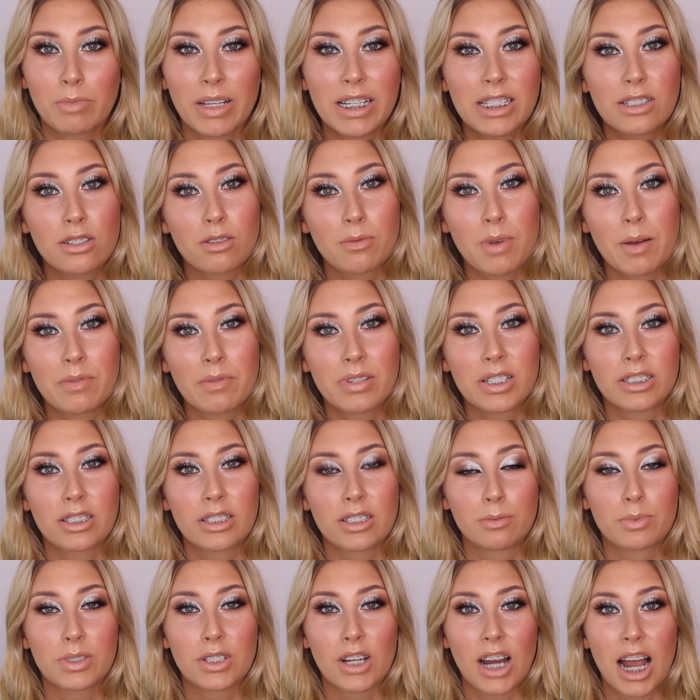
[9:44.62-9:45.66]
Please remember to
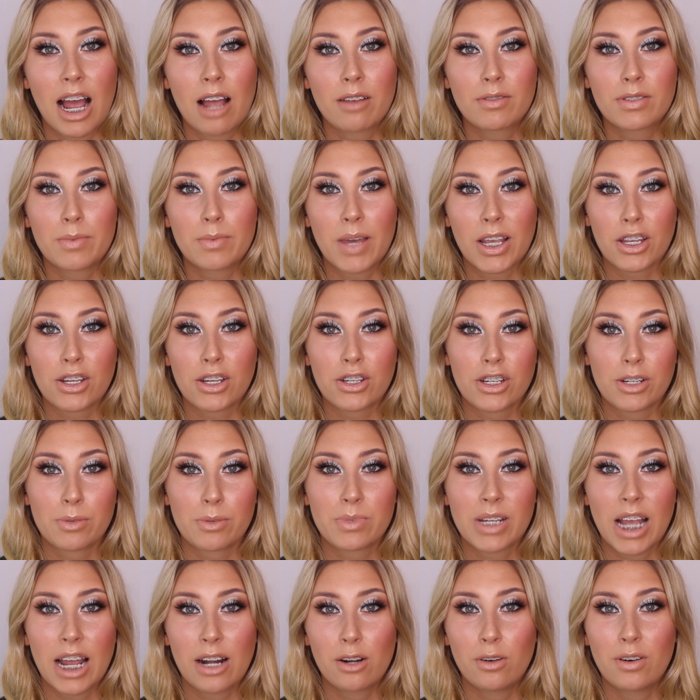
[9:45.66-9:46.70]
subscribe to my
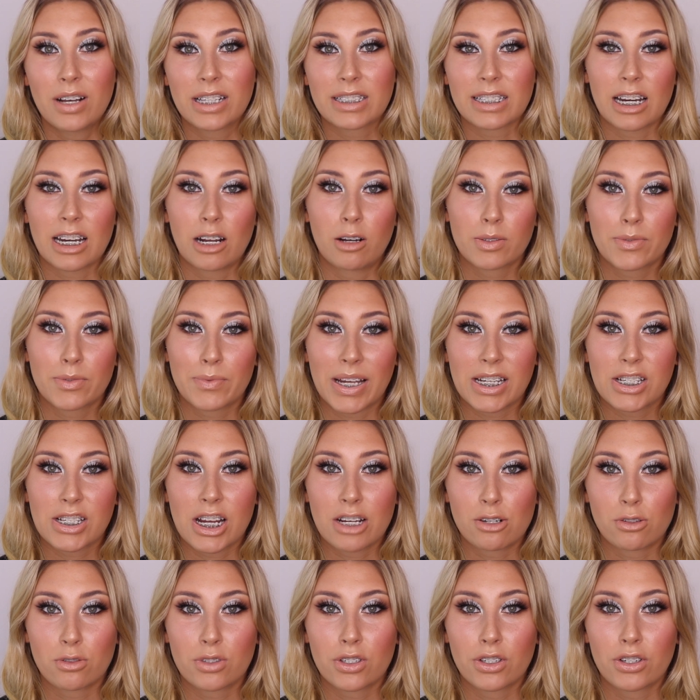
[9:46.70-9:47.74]
YouTube channel as it helps my
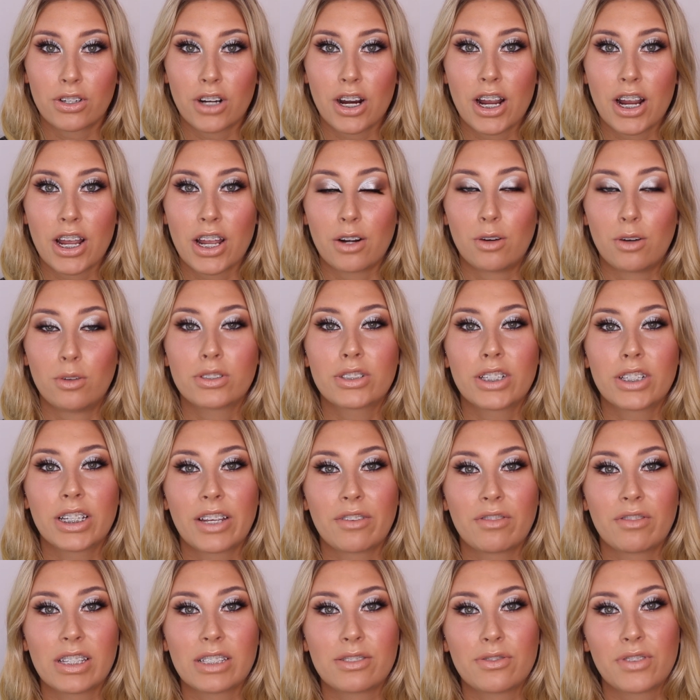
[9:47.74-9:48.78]
channel to grow, and also
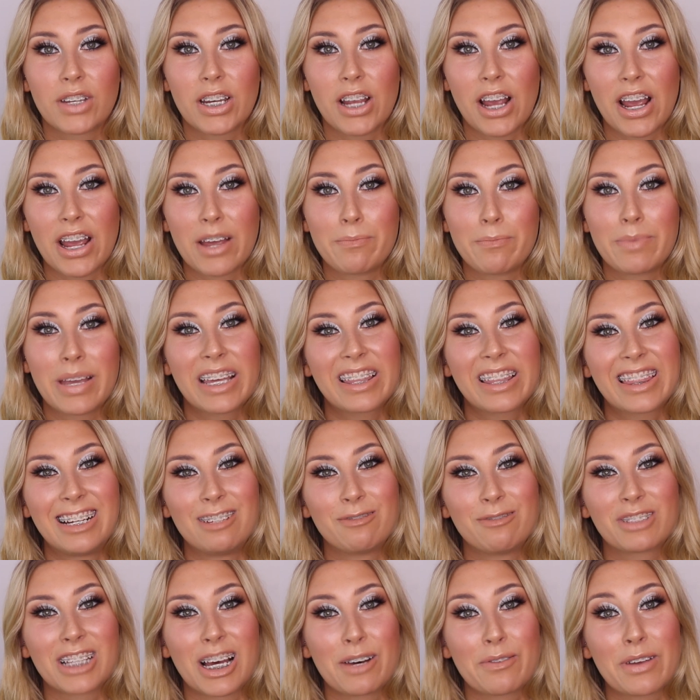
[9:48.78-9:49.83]
give this video a big
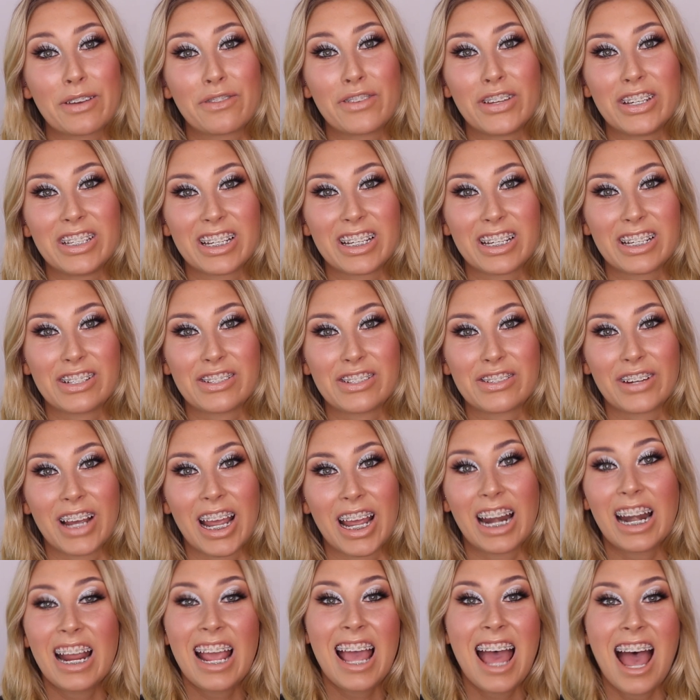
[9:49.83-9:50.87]
thumbs up if you did enjoy
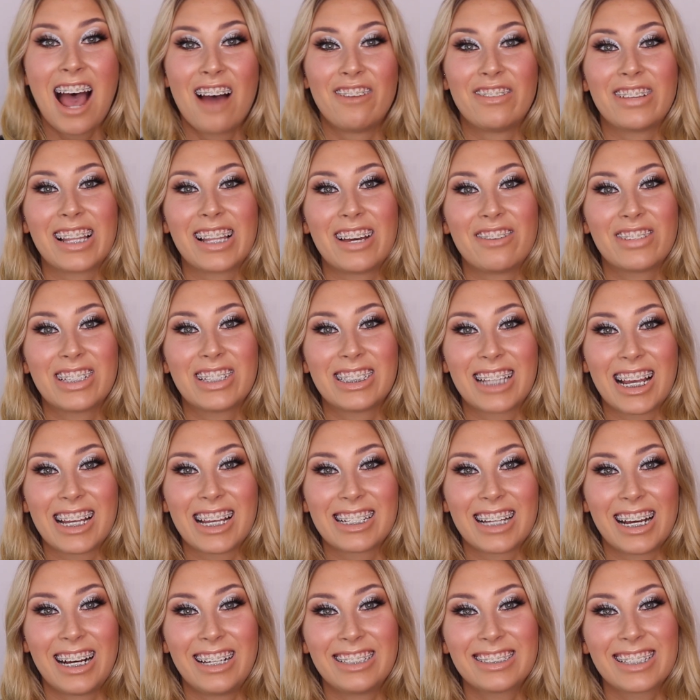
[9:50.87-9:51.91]
it. Have a lovely day,
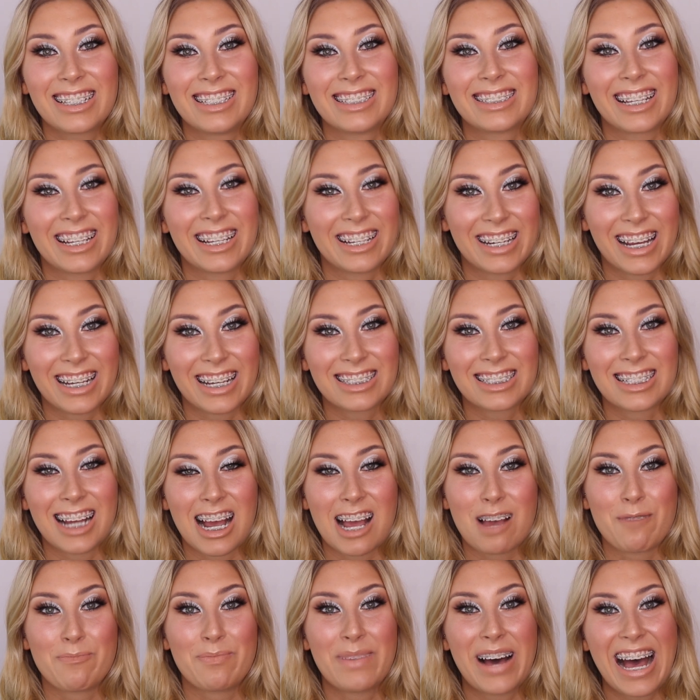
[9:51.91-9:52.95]
dolls, and see you next
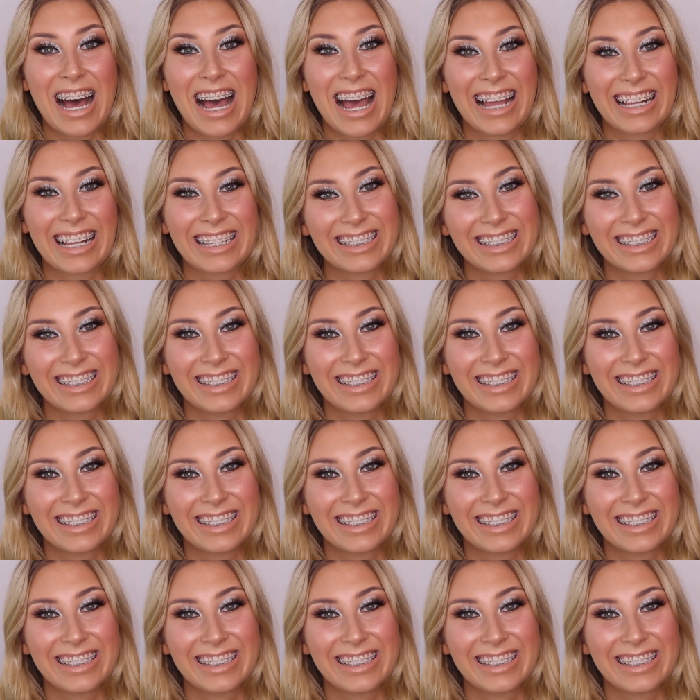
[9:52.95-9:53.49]
time. Bye.